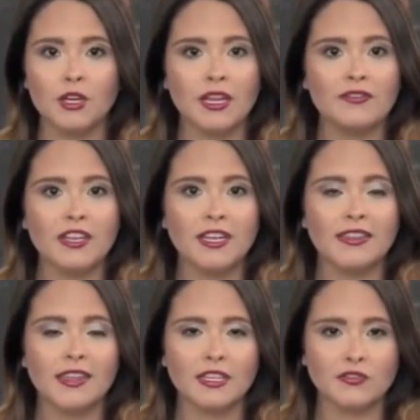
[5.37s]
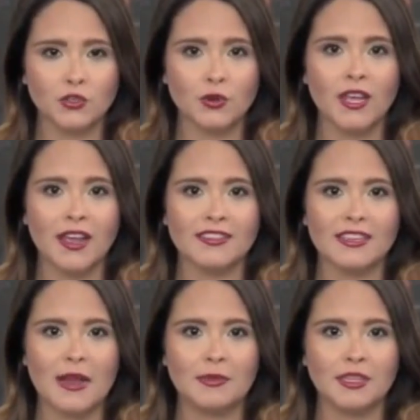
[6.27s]
Good evening and thanks for joining us.
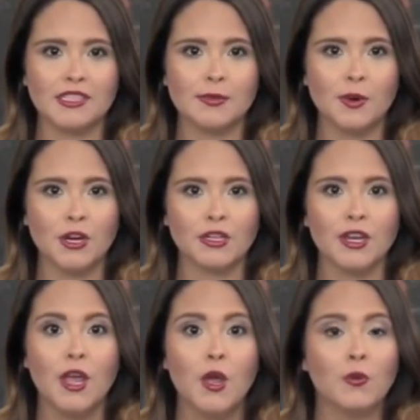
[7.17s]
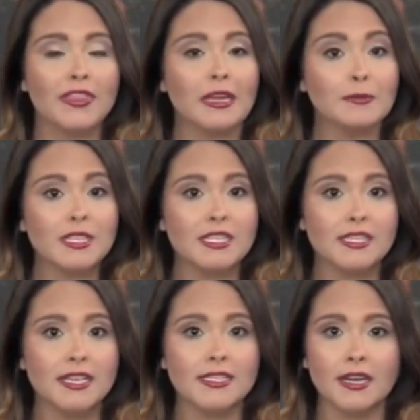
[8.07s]
I'm Melissa Martin. With empty
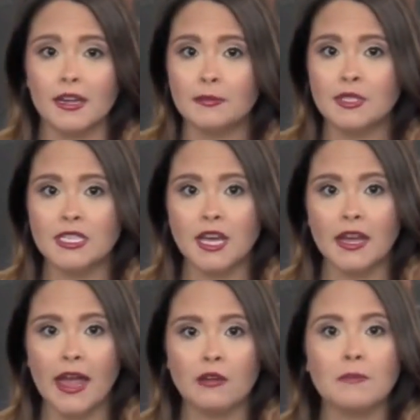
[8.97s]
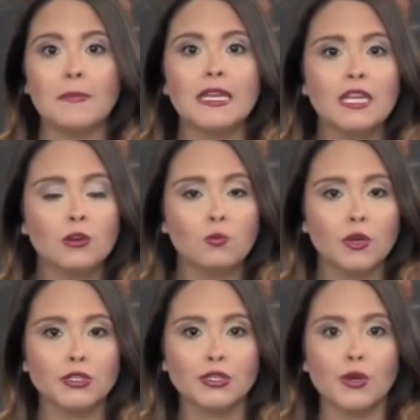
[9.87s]
seats and an empty dugout, many are
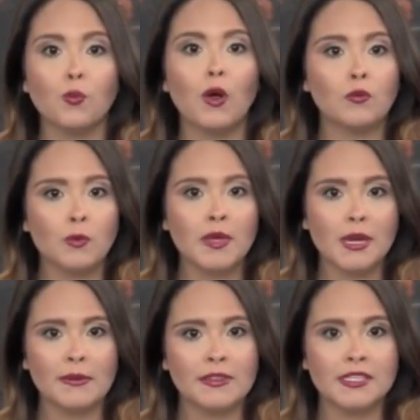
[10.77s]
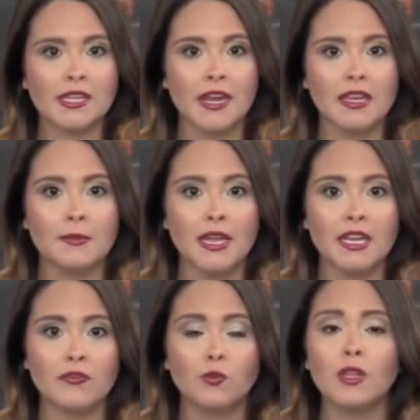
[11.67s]
wondering what will become of the stadium and if
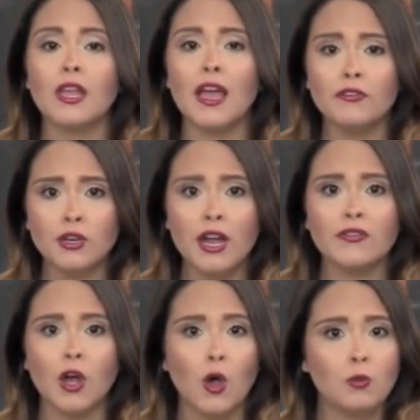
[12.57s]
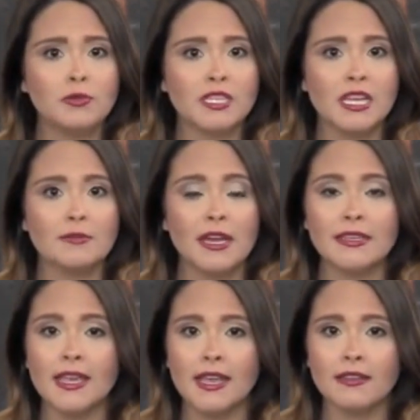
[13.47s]
we'll ever have a home team
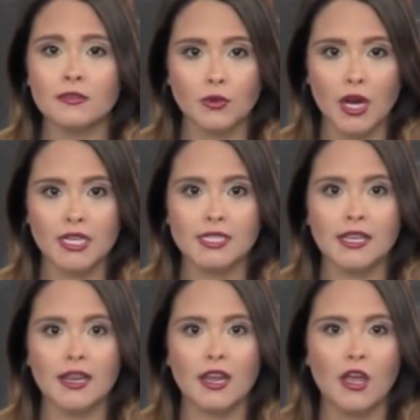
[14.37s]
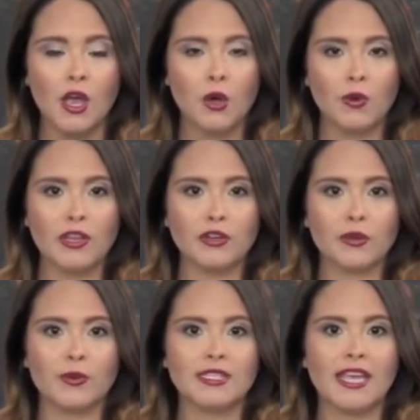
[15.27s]
again in the Rocket City. WAAY
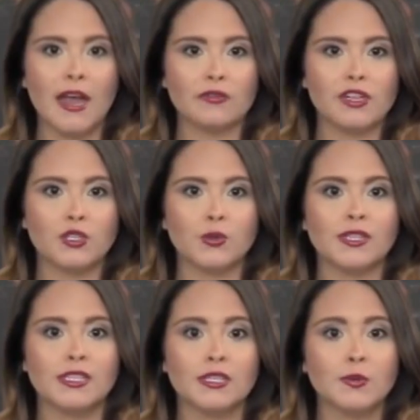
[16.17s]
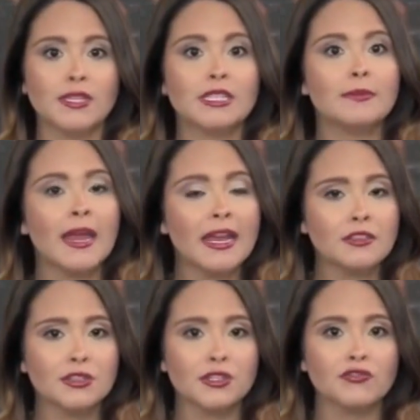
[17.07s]
31's Kat Reed joins us with some
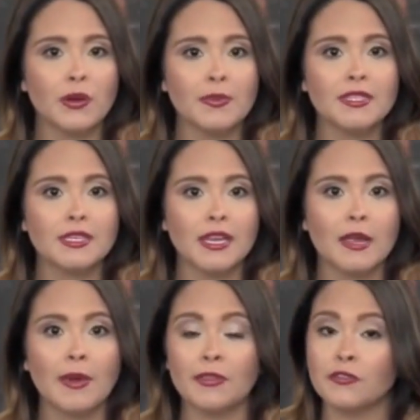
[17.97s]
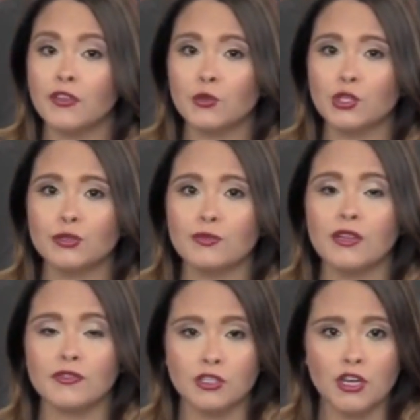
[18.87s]
answers from the city about the future of
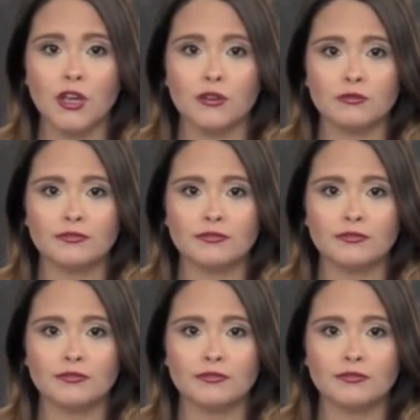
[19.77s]
the Joe.